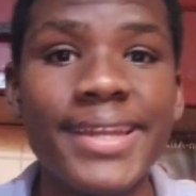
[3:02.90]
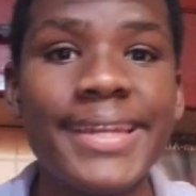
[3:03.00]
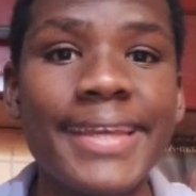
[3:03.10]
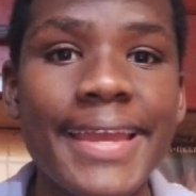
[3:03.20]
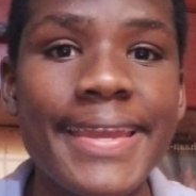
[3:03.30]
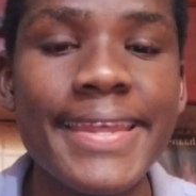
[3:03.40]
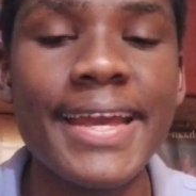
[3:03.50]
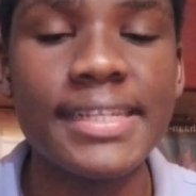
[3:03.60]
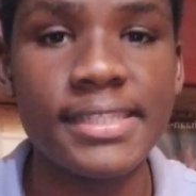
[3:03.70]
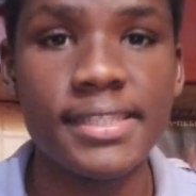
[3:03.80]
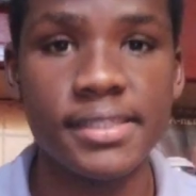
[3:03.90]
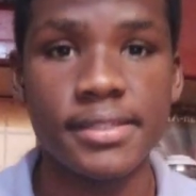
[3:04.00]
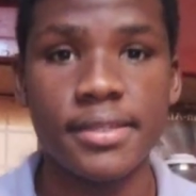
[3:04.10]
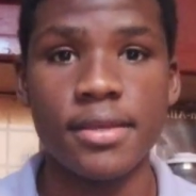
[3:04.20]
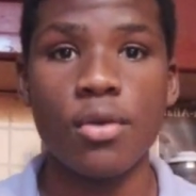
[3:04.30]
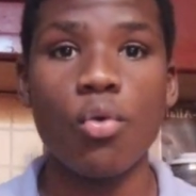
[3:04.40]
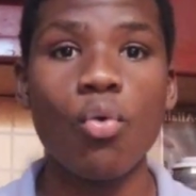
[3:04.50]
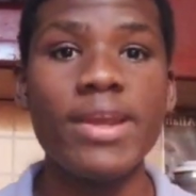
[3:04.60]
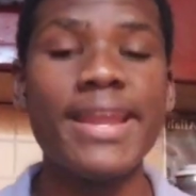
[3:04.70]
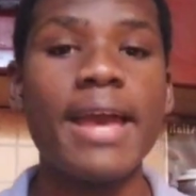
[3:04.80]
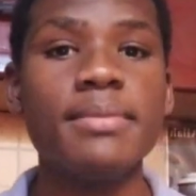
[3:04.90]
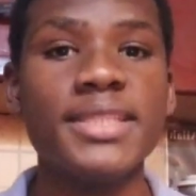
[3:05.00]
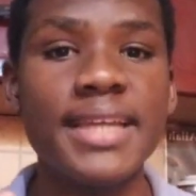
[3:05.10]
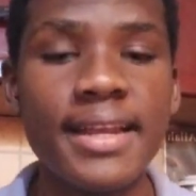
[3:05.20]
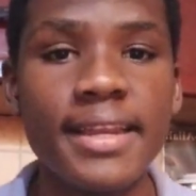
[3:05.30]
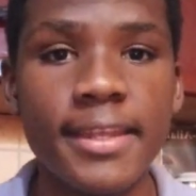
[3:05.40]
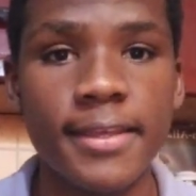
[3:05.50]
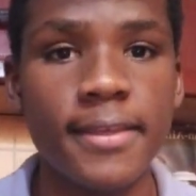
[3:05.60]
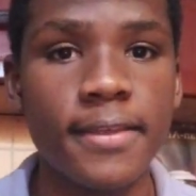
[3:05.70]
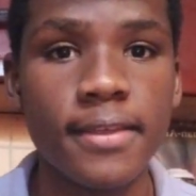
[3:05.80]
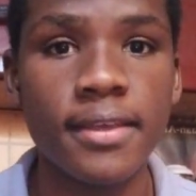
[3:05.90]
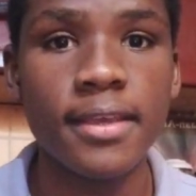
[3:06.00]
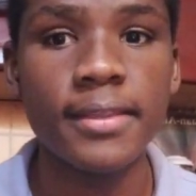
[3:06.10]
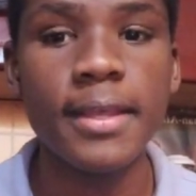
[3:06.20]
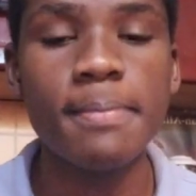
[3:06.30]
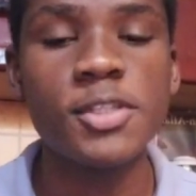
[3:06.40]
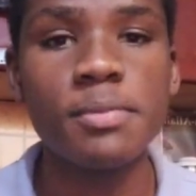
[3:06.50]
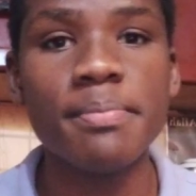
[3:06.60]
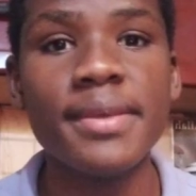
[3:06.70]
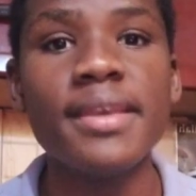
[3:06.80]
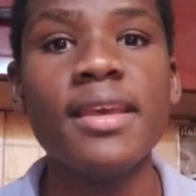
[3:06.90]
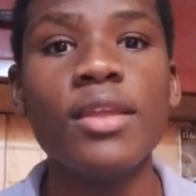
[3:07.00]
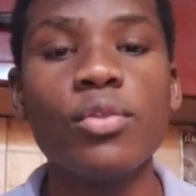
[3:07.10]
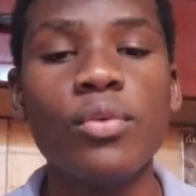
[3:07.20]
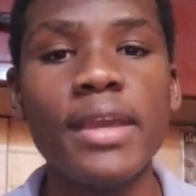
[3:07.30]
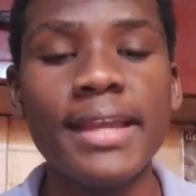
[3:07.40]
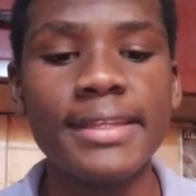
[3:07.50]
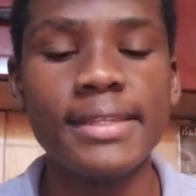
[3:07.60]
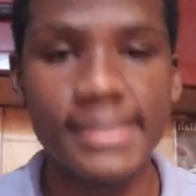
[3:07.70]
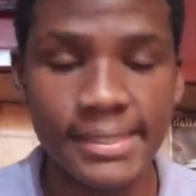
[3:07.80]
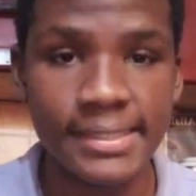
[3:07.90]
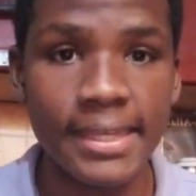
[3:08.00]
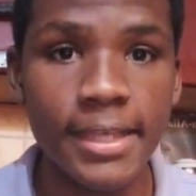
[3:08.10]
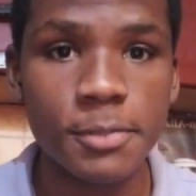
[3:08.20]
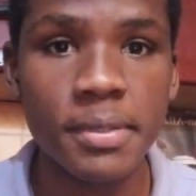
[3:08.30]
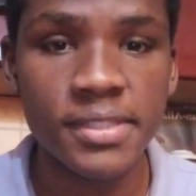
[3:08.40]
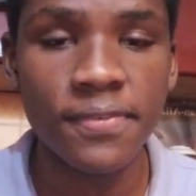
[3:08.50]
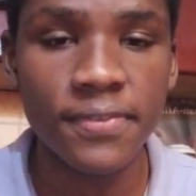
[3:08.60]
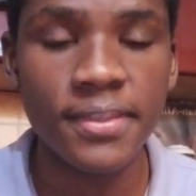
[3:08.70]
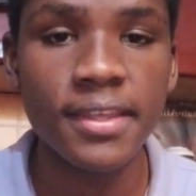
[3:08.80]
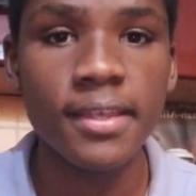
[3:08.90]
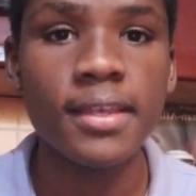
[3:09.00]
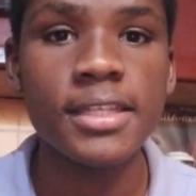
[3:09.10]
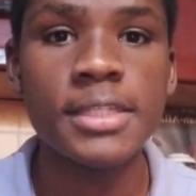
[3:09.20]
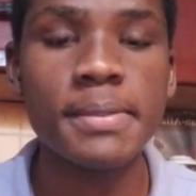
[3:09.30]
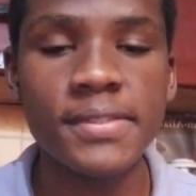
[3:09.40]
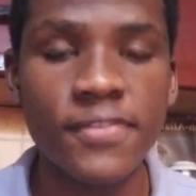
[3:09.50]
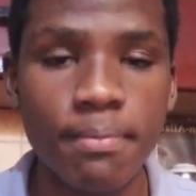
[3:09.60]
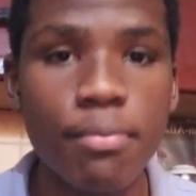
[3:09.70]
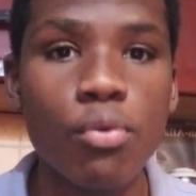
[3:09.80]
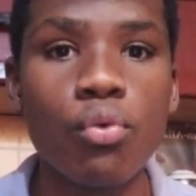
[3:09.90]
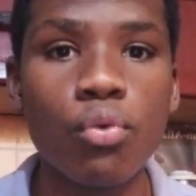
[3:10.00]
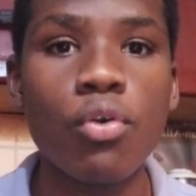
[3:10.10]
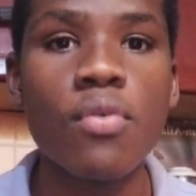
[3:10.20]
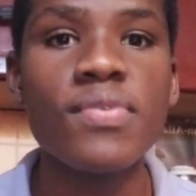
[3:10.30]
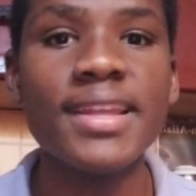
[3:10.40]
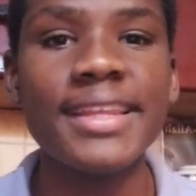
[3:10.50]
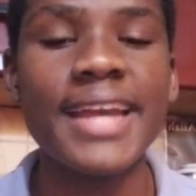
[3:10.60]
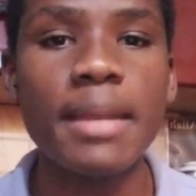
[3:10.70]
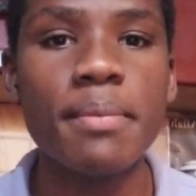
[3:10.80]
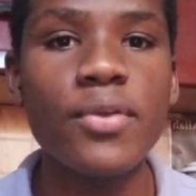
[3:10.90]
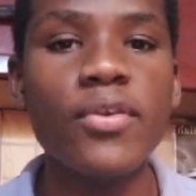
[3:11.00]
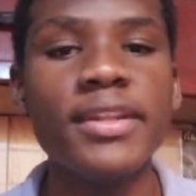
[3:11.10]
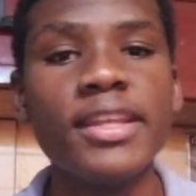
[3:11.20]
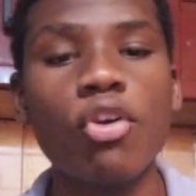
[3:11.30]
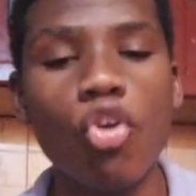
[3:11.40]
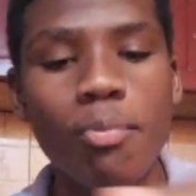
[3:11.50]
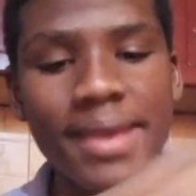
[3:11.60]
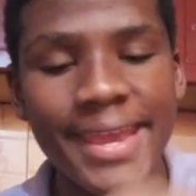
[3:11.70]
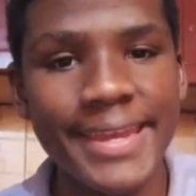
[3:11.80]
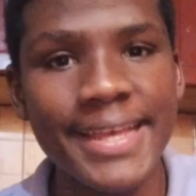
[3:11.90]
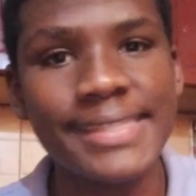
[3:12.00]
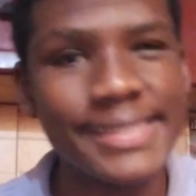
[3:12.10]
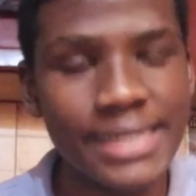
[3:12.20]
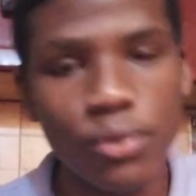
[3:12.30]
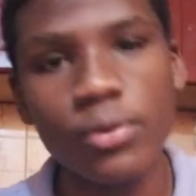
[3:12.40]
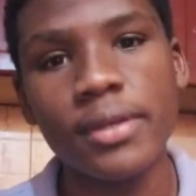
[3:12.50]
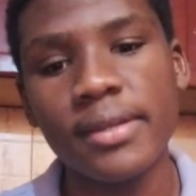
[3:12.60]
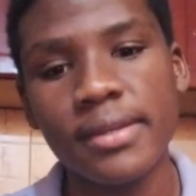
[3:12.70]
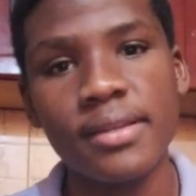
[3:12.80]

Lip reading: writing ideas. When I'm journaling, it helps me to get a specific book that I can be writing all my ideas down,